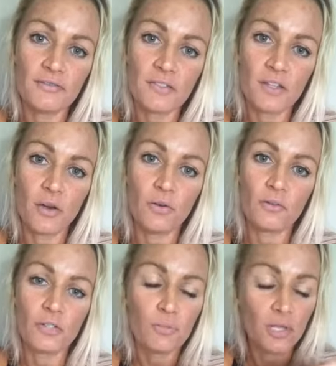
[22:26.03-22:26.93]
So
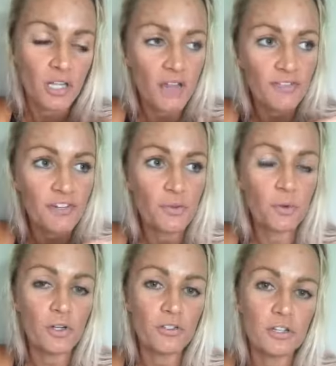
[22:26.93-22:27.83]
put love into the
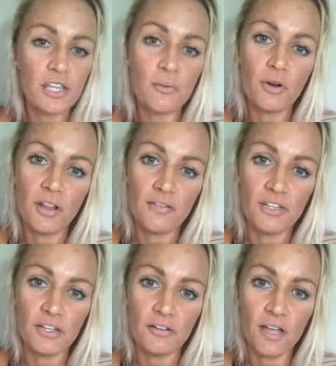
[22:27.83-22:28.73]
world, you get more love
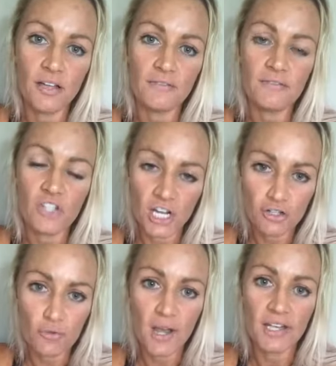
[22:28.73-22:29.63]
into your life.
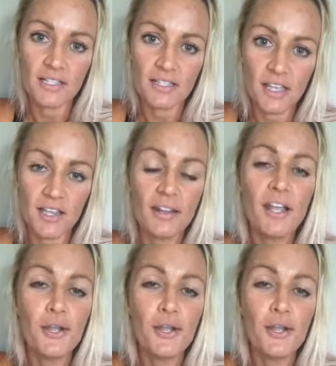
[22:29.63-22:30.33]
Change your mindset.